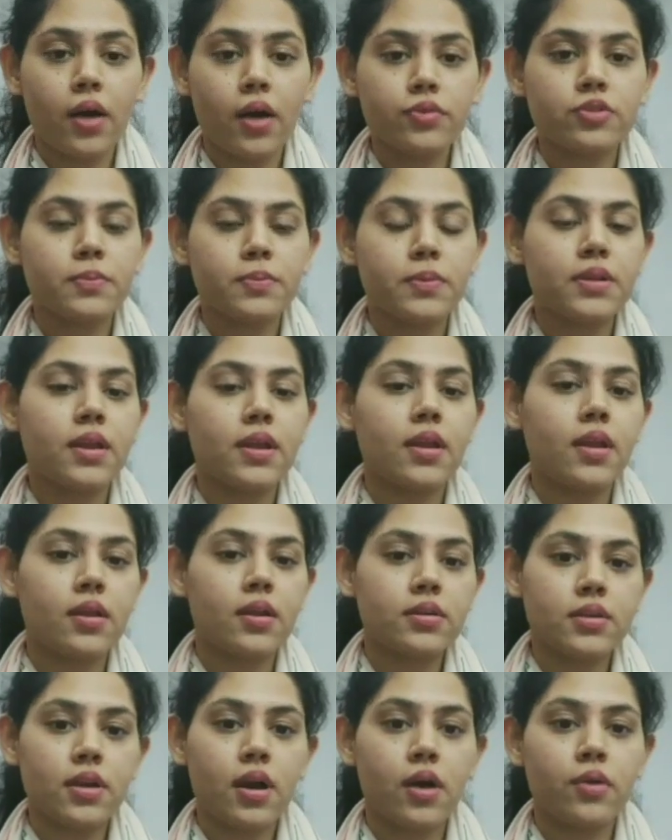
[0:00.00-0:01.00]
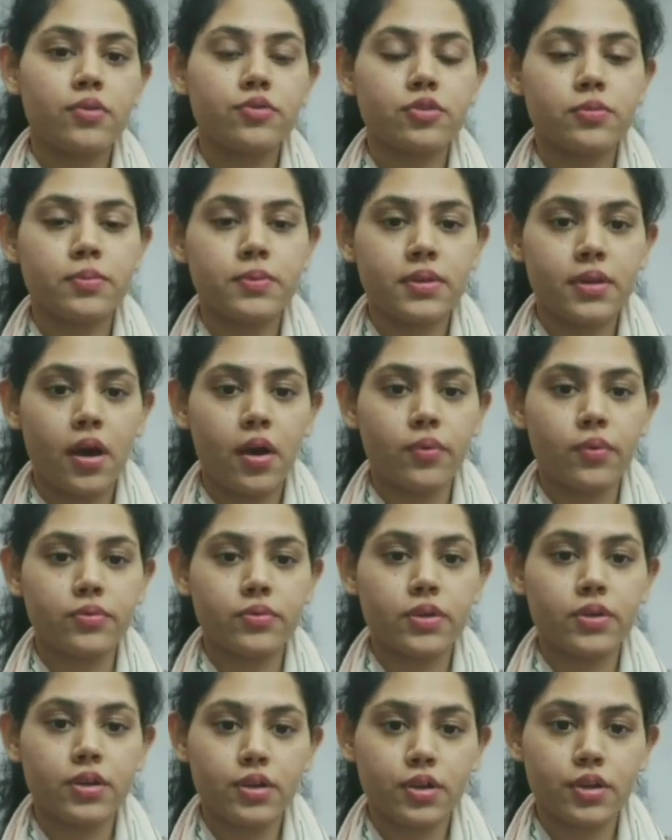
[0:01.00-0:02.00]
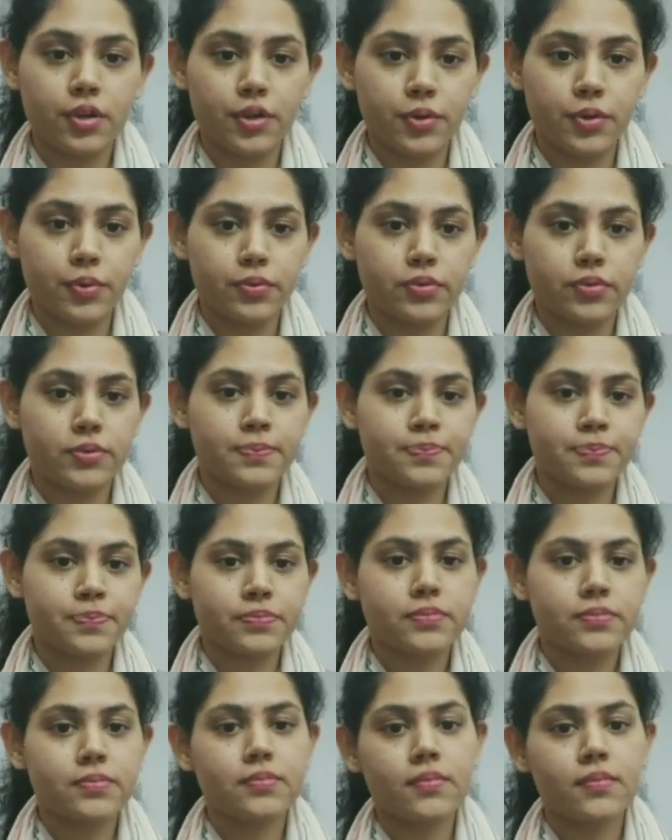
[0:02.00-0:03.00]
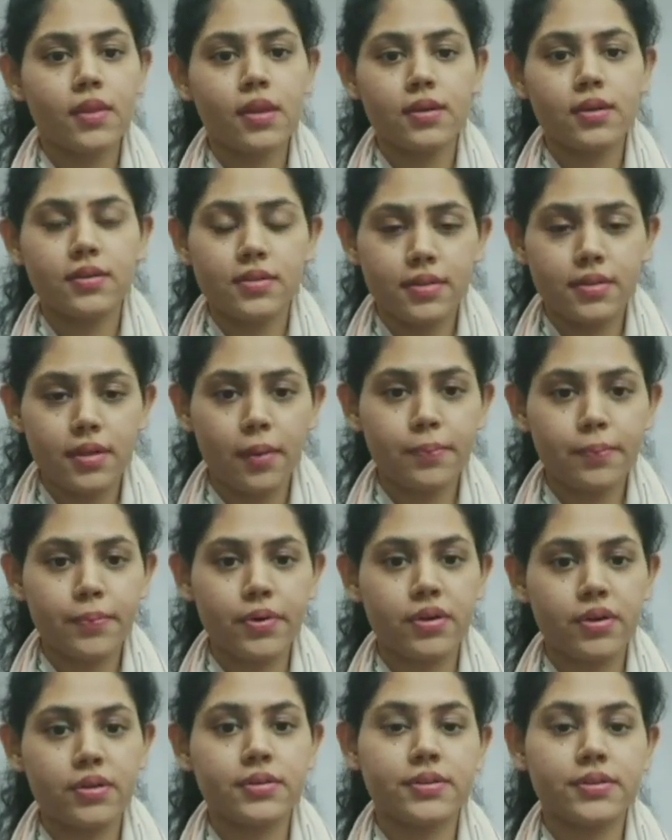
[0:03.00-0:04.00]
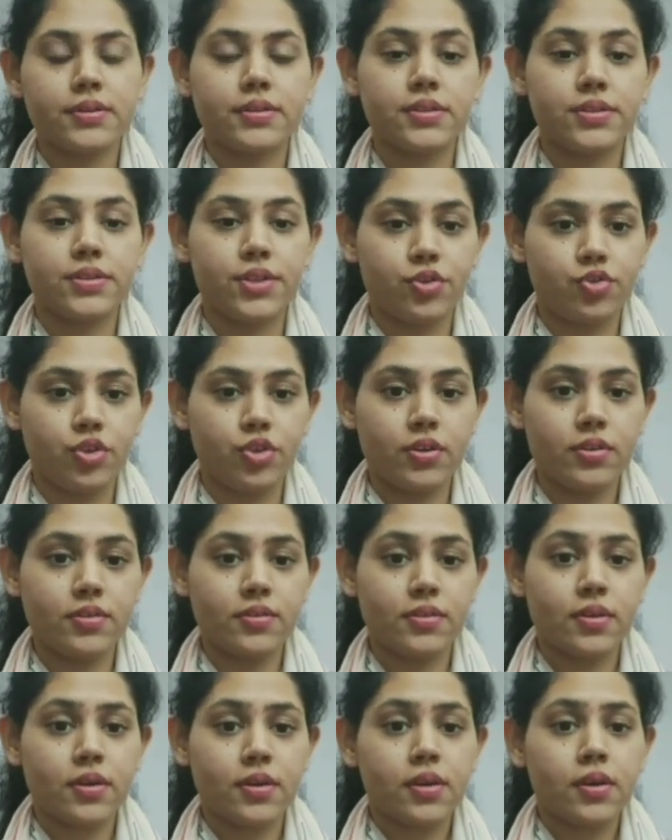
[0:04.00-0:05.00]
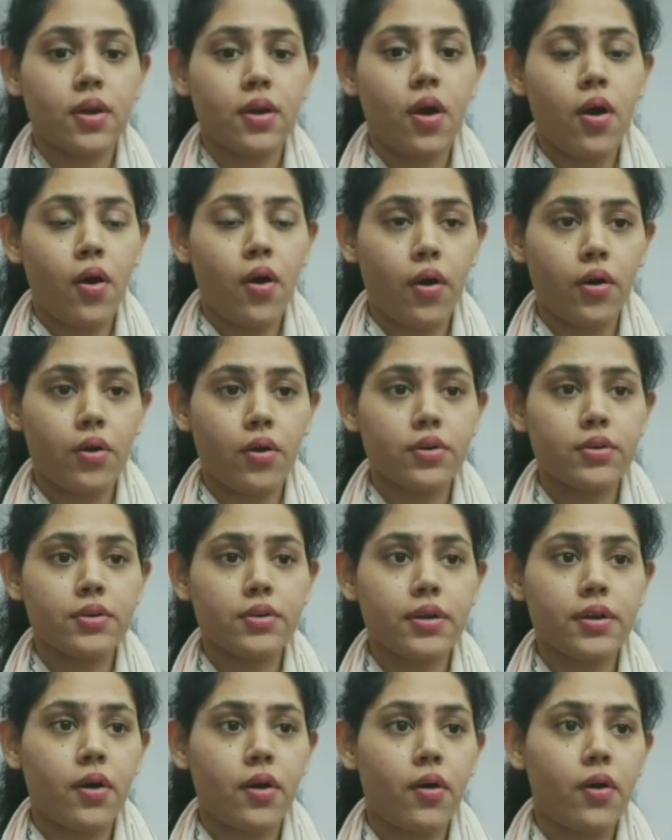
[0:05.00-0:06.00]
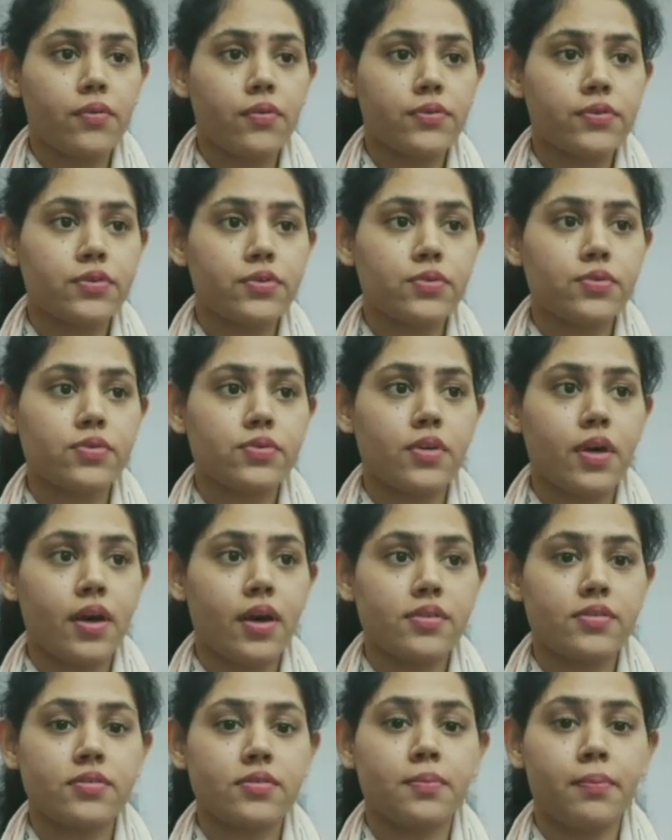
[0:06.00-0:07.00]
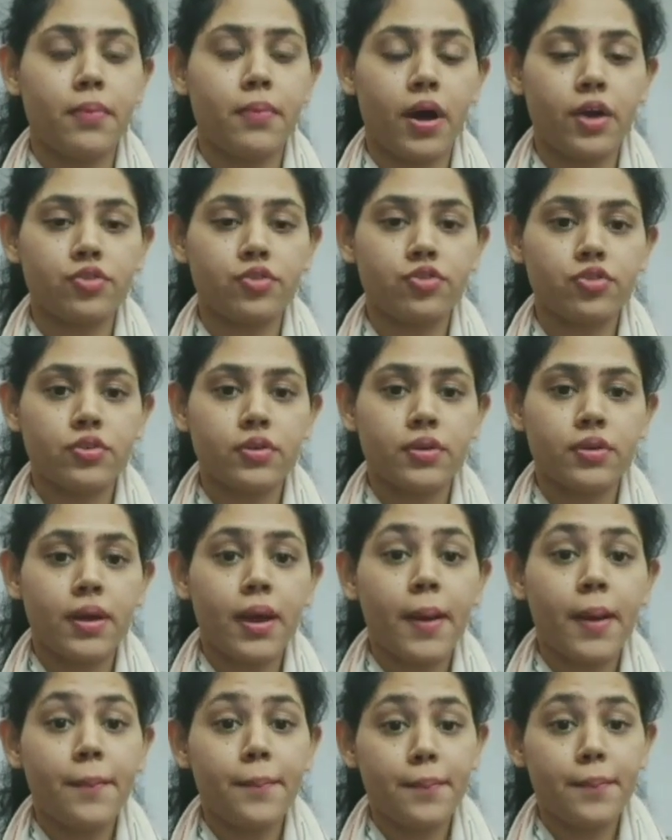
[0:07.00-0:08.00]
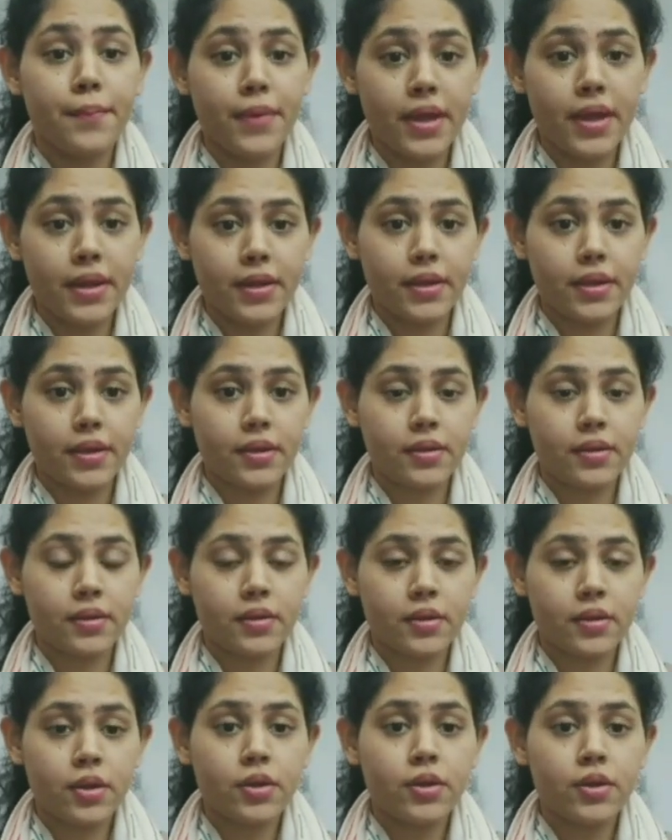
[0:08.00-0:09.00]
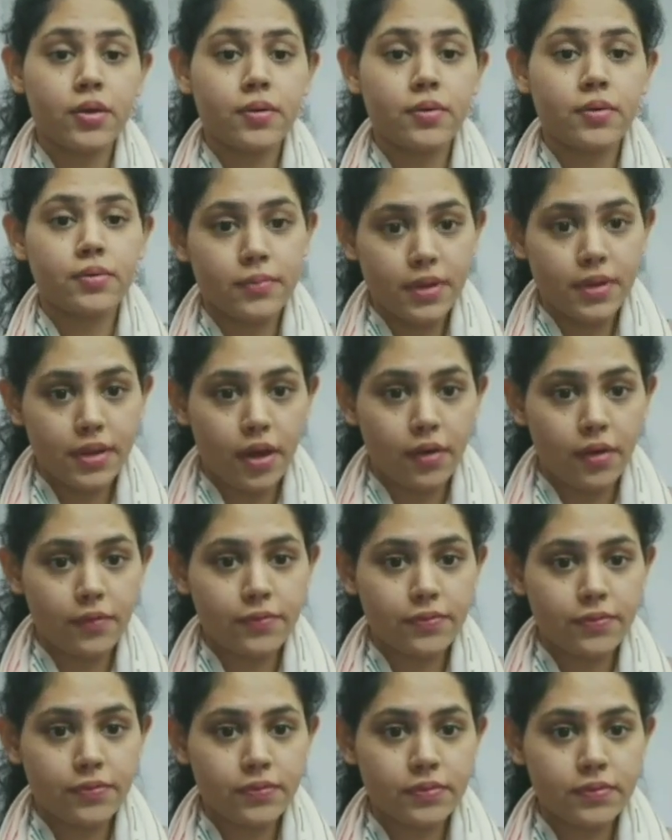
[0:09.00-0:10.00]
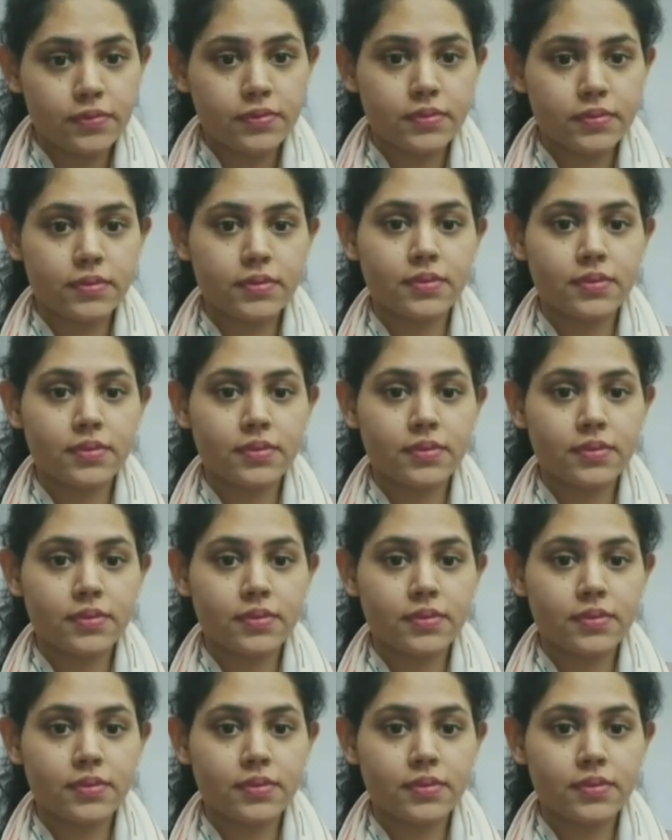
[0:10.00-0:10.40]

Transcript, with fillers: Countable and uncountable noun include number, digits, or often used as much, many, enough.